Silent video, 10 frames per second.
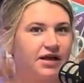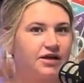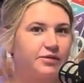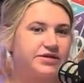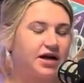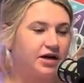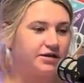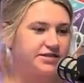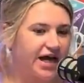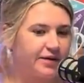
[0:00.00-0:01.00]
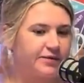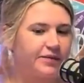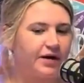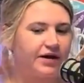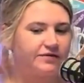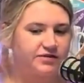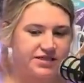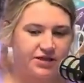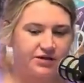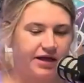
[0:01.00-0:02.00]
we talk all the time about if you
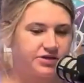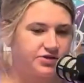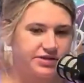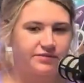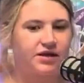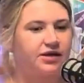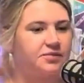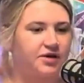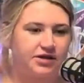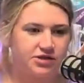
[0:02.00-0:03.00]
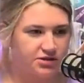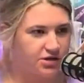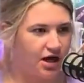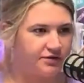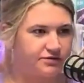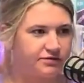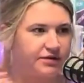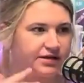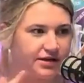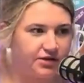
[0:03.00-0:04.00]
say you can't do something, your brain turns off
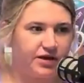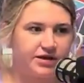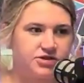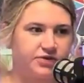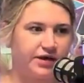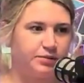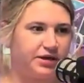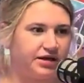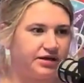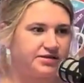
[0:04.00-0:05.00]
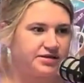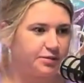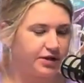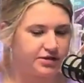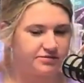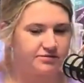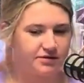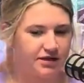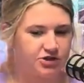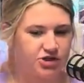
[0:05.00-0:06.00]
and then you can't do it because your brain
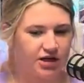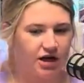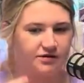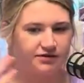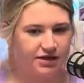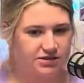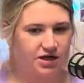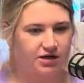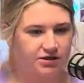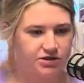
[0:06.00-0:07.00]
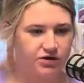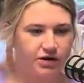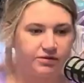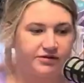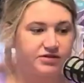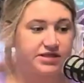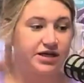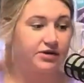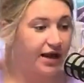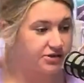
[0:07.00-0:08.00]
is shut off and it's not going to do it. Where if you say
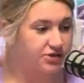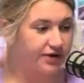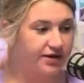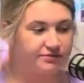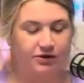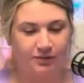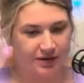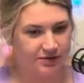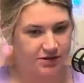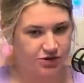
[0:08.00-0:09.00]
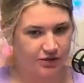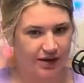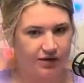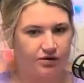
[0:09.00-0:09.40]
you can do it, you'll be able to do it.